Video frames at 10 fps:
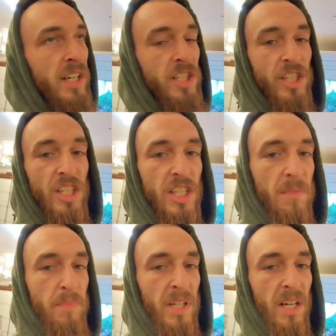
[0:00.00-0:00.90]
I just
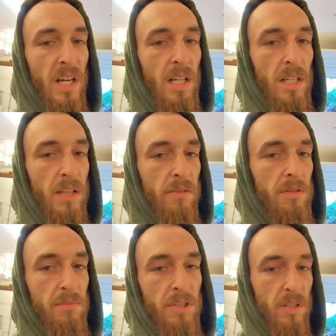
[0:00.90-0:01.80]
spit on it, throw
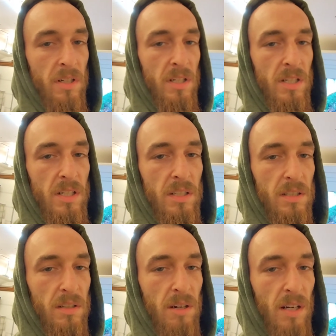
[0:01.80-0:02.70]
some dirt in it,
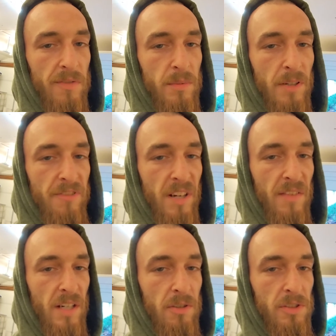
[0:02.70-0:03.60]
and cry for about five
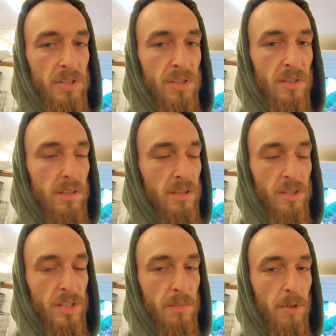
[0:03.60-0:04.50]
hours, and then
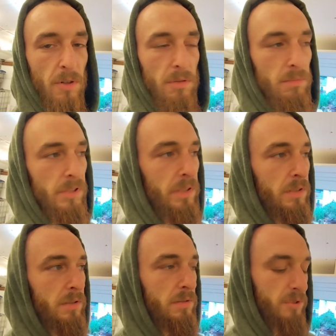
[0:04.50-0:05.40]
just keep going, but
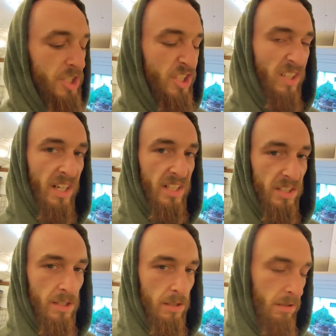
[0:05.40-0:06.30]
just in
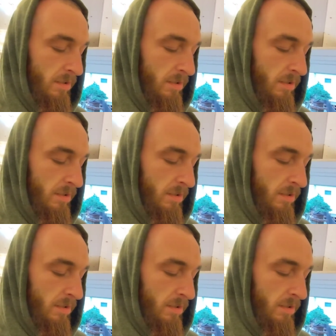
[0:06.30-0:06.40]
case.